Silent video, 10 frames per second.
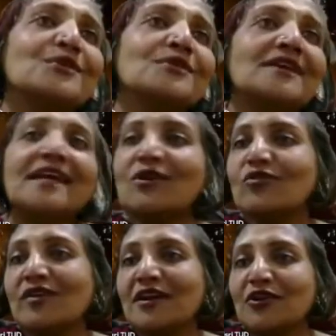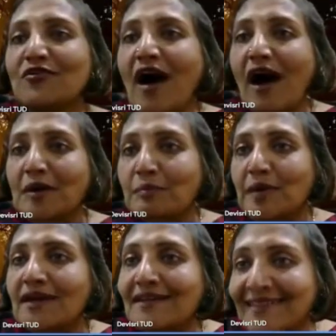the equivalent of
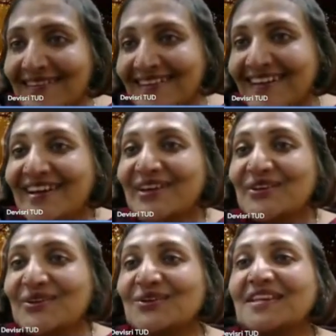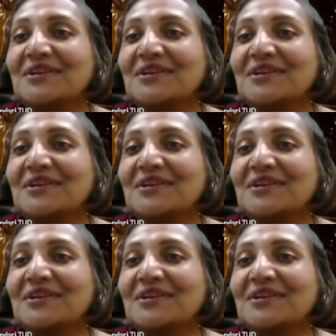Harpic, that